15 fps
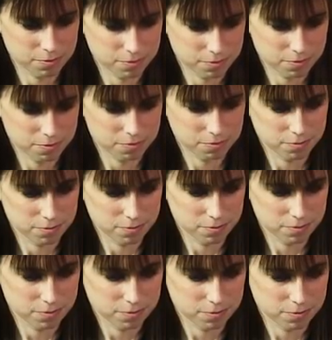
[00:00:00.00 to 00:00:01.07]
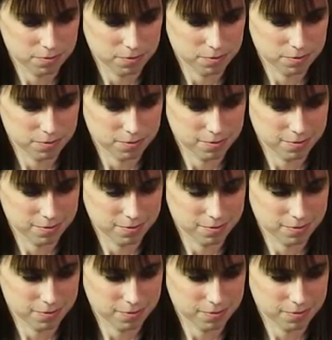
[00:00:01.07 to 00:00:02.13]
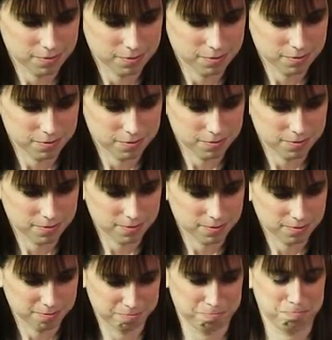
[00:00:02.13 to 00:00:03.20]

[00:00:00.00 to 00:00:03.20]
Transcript: (silent)